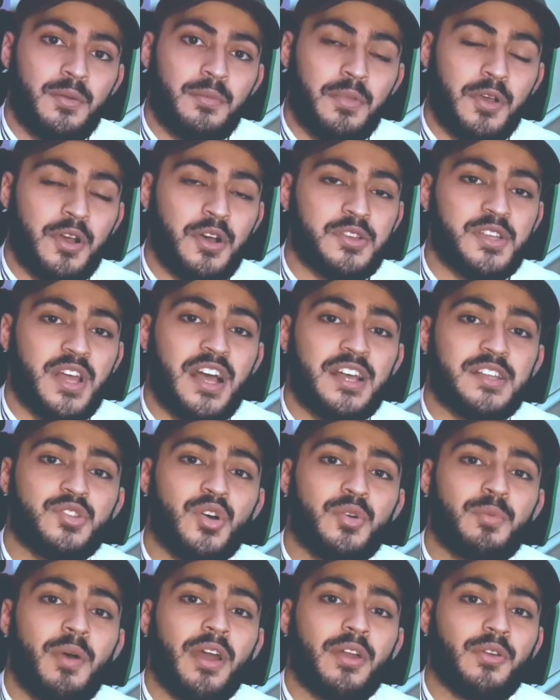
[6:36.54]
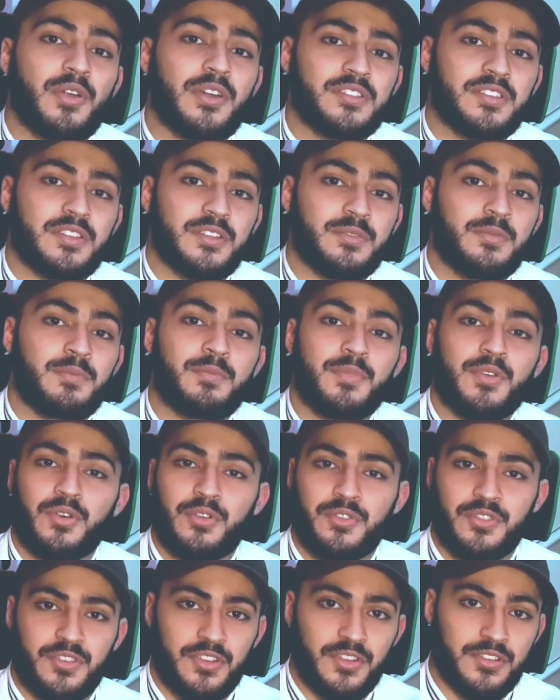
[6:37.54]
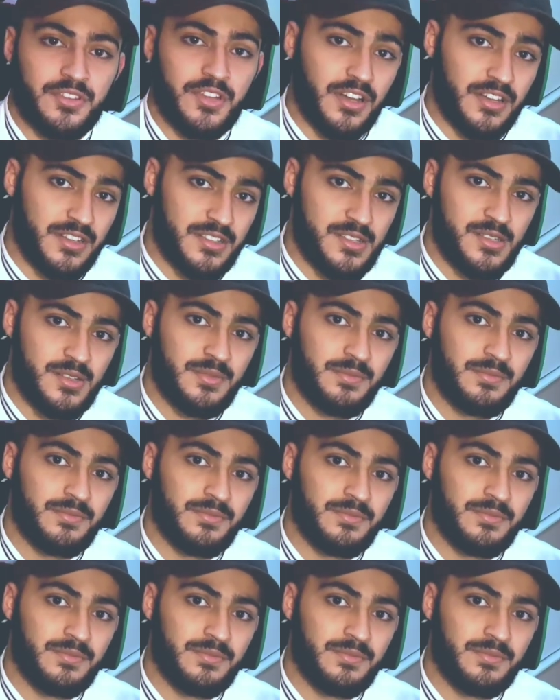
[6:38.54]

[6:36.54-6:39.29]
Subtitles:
because it has not migrated beyond the ducts.